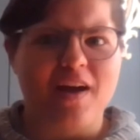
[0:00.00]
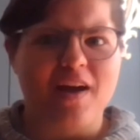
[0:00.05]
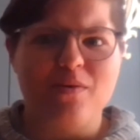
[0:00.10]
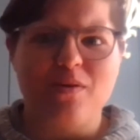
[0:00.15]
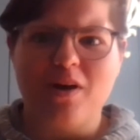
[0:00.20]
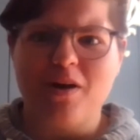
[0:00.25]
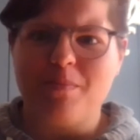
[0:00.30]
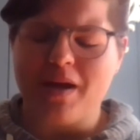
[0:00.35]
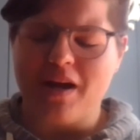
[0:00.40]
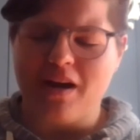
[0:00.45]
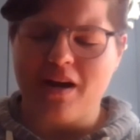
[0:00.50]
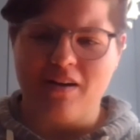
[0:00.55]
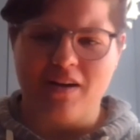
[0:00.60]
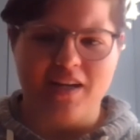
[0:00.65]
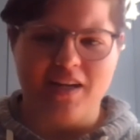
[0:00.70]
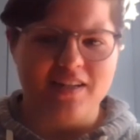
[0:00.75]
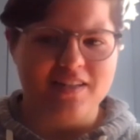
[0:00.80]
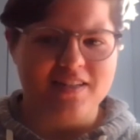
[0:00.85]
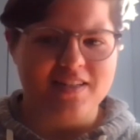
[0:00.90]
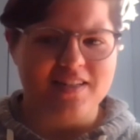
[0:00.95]
were a
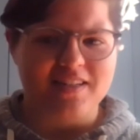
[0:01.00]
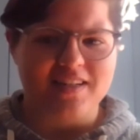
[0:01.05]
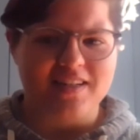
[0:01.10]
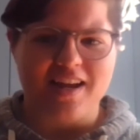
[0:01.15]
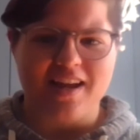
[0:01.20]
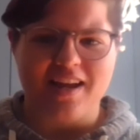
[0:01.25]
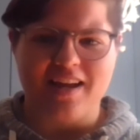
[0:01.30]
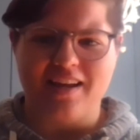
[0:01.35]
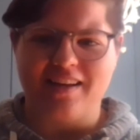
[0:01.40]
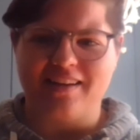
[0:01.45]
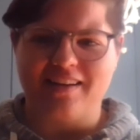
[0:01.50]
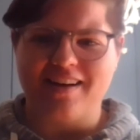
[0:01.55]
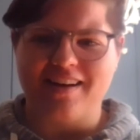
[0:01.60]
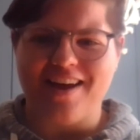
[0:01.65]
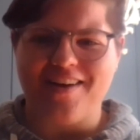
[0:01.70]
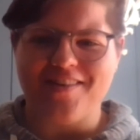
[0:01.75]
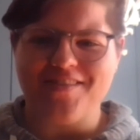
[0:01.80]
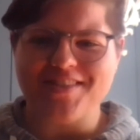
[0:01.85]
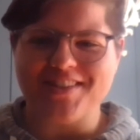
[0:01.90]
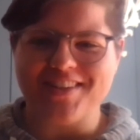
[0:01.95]
parent
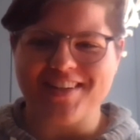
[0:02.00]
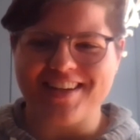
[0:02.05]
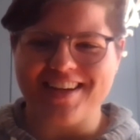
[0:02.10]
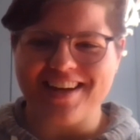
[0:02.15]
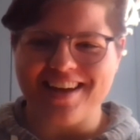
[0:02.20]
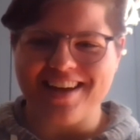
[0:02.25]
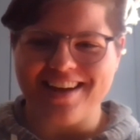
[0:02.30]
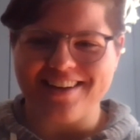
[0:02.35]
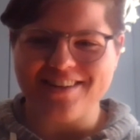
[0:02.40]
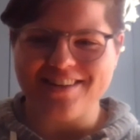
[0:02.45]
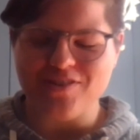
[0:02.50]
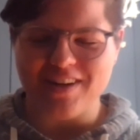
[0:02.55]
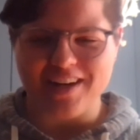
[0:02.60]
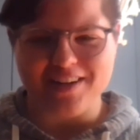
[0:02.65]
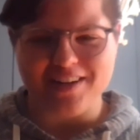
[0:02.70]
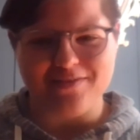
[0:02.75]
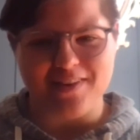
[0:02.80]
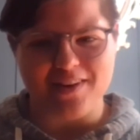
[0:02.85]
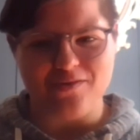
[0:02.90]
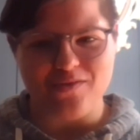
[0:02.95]
and I was looking at
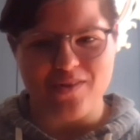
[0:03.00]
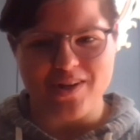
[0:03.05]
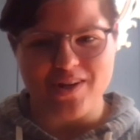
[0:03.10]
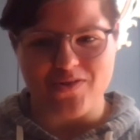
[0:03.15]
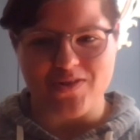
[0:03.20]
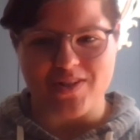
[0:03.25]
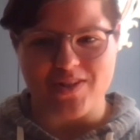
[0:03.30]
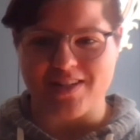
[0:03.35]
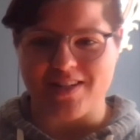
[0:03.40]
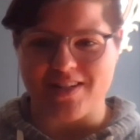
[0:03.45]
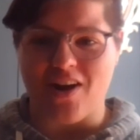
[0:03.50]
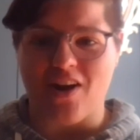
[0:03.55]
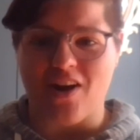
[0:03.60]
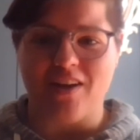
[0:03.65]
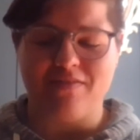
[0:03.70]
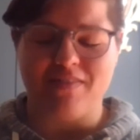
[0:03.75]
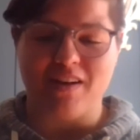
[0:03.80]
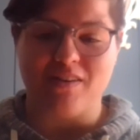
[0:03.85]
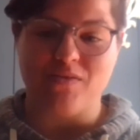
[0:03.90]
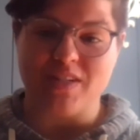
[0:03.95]
trying to find resources and all
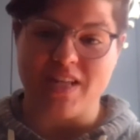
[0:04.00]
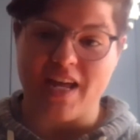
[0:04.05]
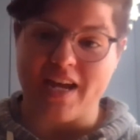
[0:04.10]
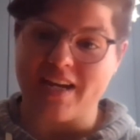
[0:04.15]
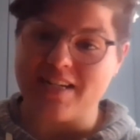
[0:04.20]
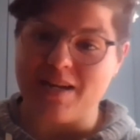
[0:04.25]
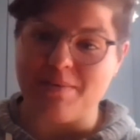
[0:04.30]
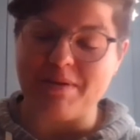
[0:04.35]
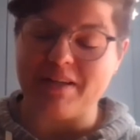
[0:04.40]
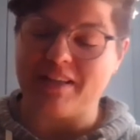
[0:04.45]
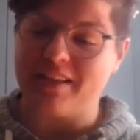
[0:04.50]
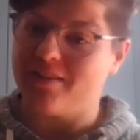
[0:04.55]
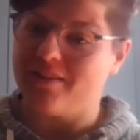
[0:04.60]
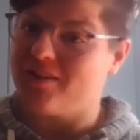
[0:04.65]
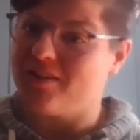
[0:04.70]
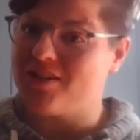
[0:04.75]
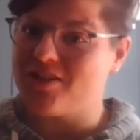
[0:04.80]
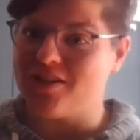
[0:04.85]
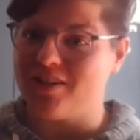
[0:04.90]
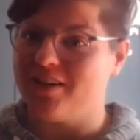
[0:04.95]
I found was academic
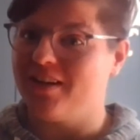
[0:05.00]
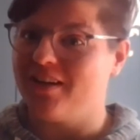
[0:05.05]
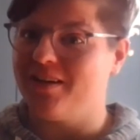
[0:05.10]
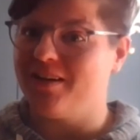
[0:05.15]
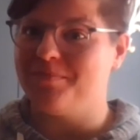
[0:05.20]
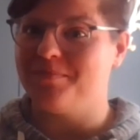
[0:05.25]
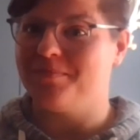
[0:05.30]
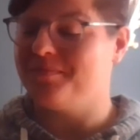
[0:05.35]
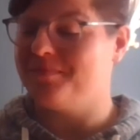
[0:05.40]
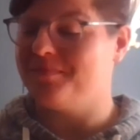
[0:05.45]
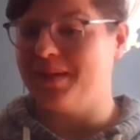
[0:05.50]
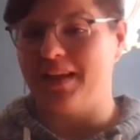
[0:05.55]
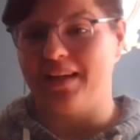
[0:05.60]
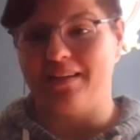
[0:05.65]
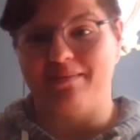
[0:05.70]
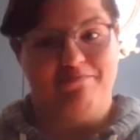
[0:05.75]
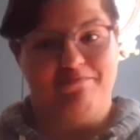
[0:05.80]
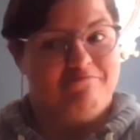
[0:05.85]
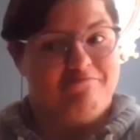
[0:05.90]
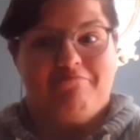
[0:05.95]
literature, I'd be
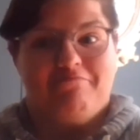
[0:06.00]
like,